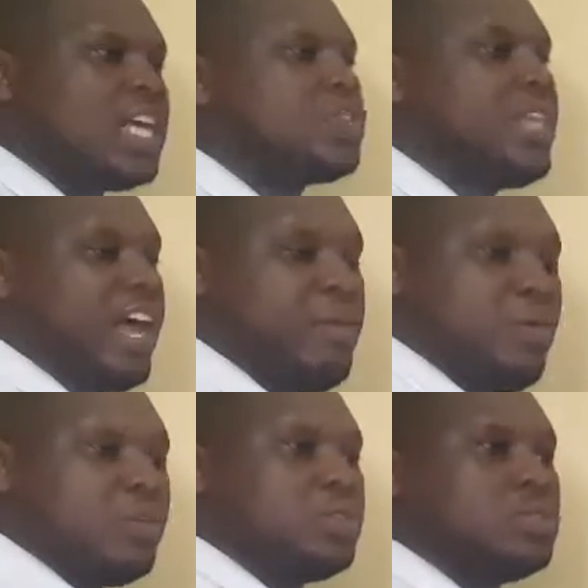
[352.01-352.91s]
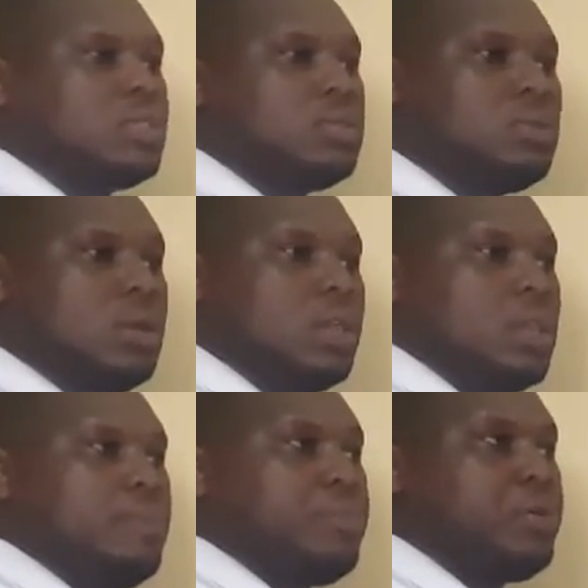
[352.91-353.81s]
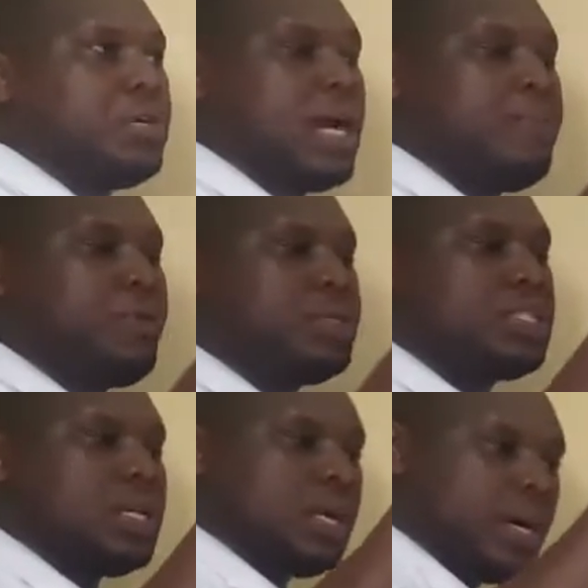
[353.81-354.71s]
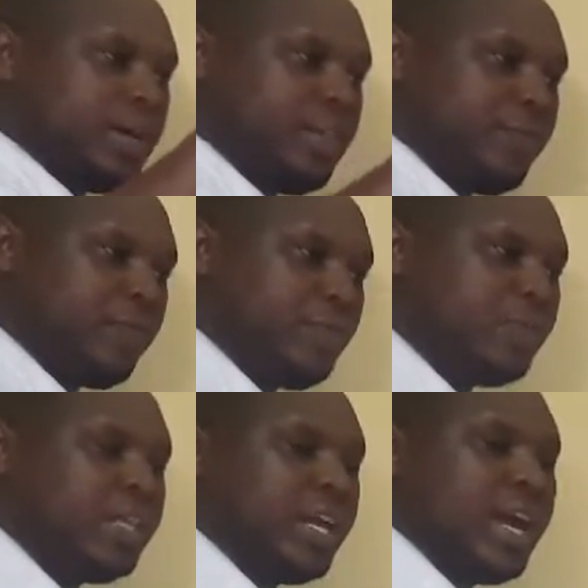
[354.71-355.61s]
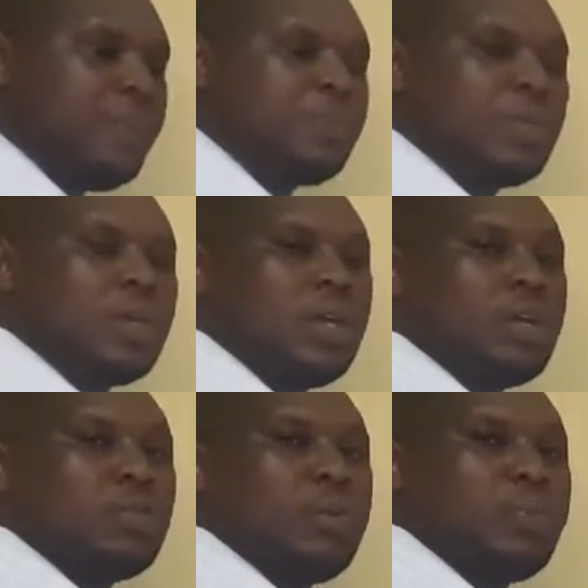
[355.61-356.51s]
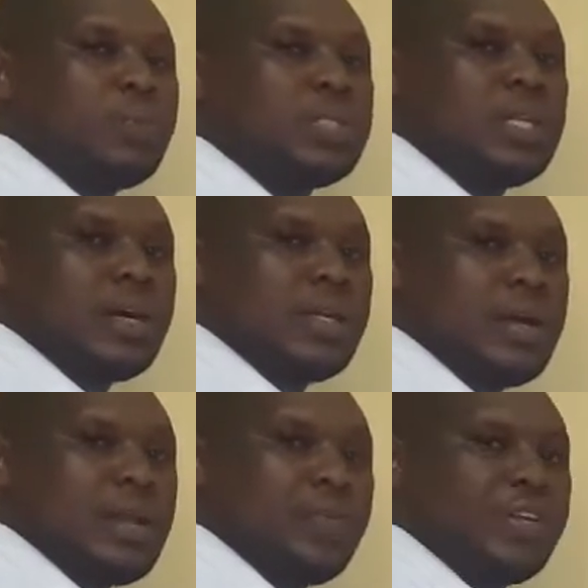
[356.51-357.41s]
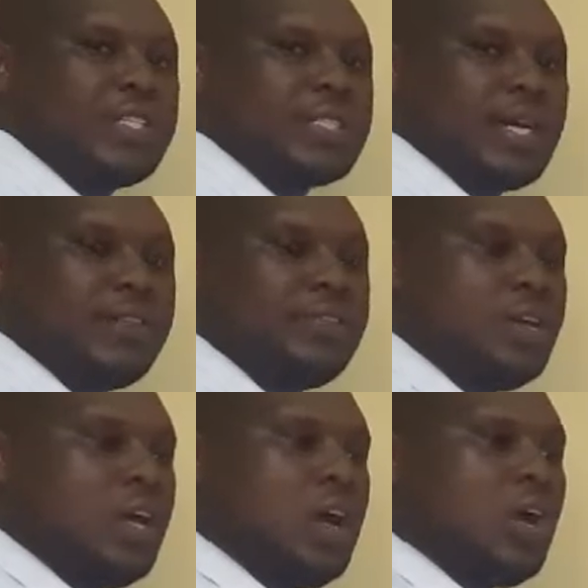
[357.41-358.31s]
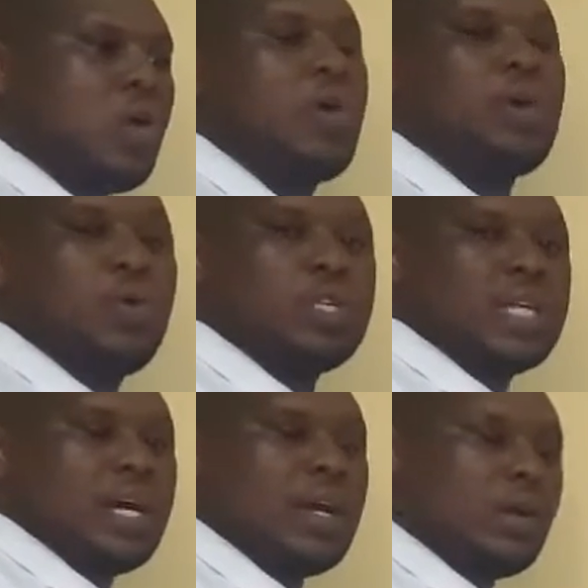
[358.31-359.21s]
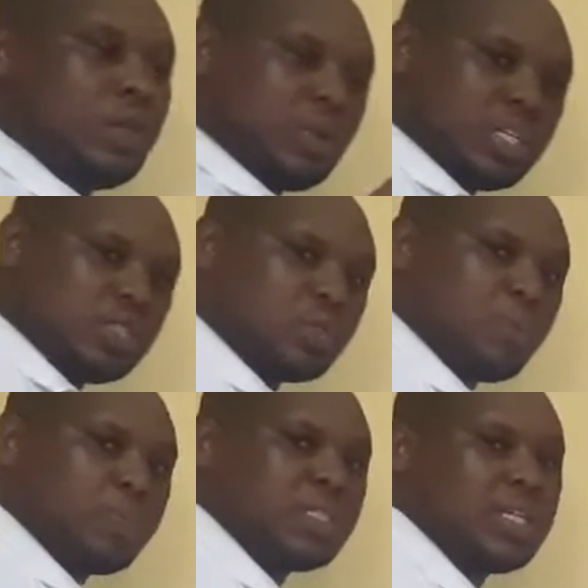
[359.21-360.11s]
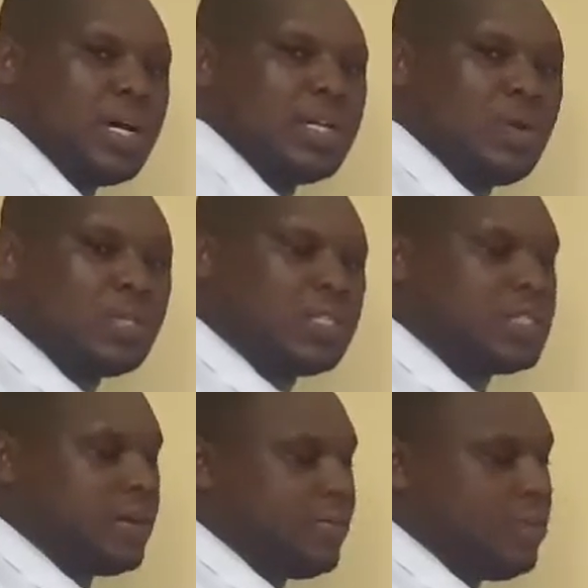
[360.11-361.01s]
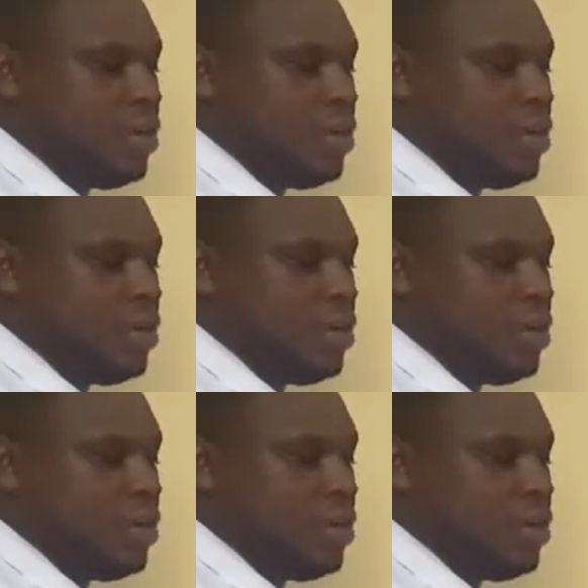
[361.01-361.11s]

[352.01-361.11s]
So the animals brought the food there, they put in a feed trap, or the water. The water is also put in a water trap.